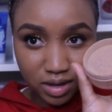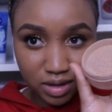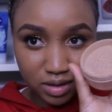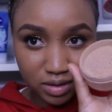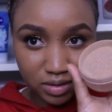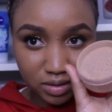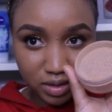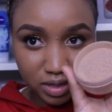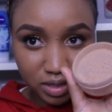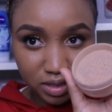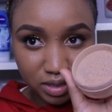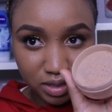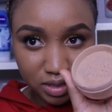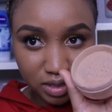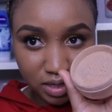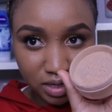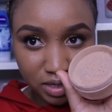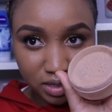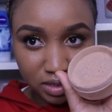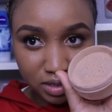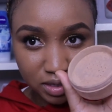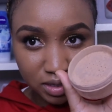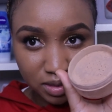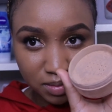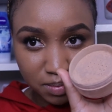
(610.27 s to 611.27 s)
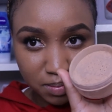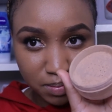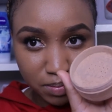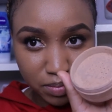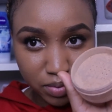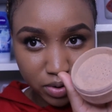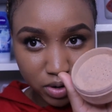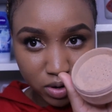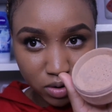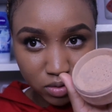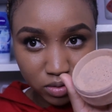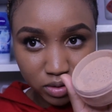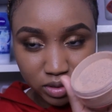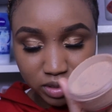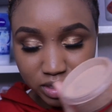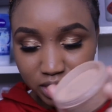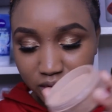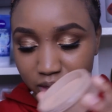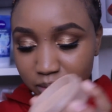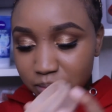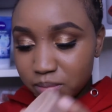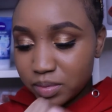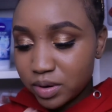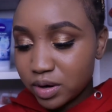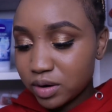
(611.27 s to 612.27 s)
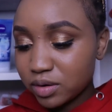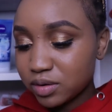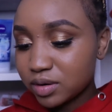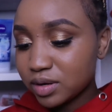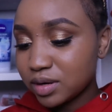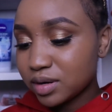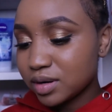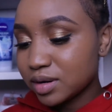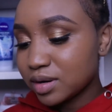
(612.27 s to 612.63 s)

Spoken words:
You can see it's brown, dark brown.